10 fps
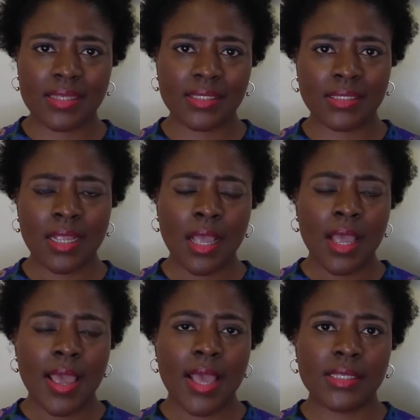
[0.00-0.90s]
princess.
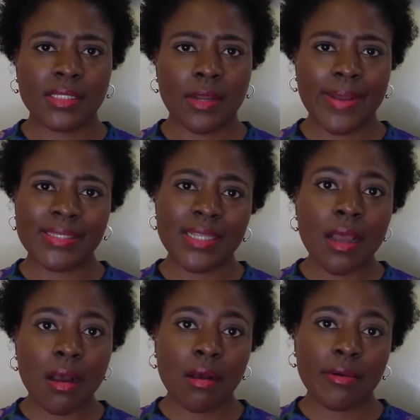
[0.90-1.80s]
And so I
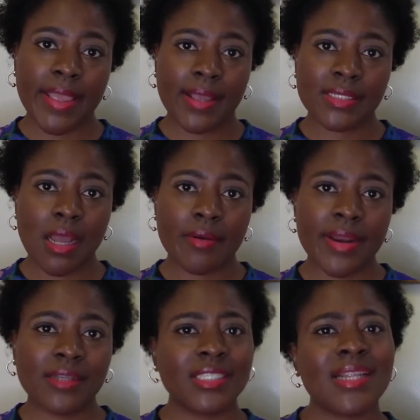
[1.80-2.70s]
said, oh, can't talk
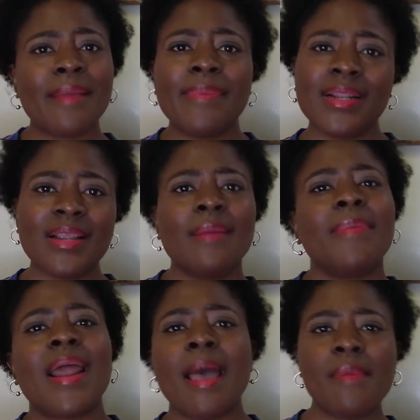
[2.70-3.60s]
now. She's like, but,
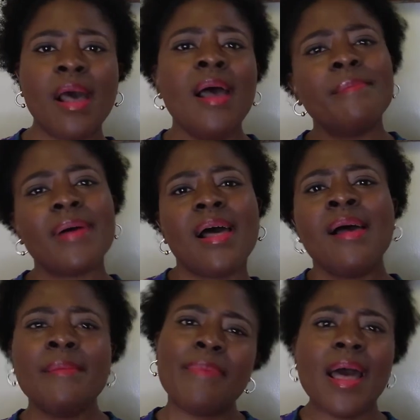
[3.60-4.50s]
but, but,
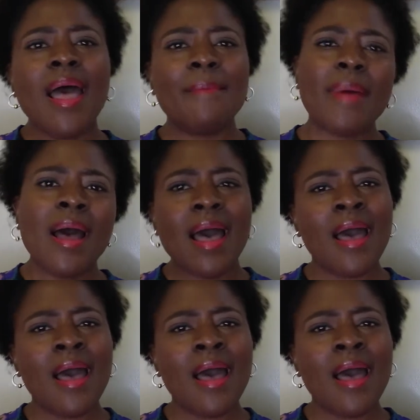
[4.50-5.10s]
but, but